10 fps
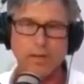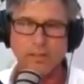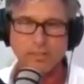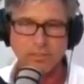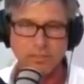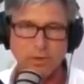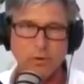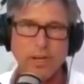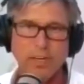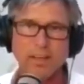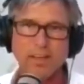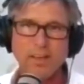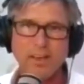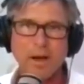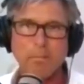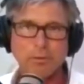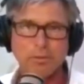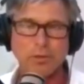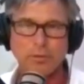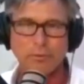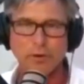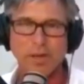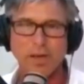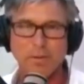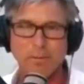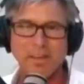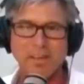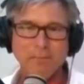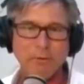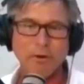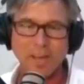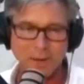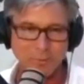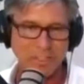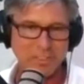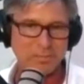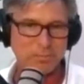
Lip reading: This is a great opportunity for a lot of reasons,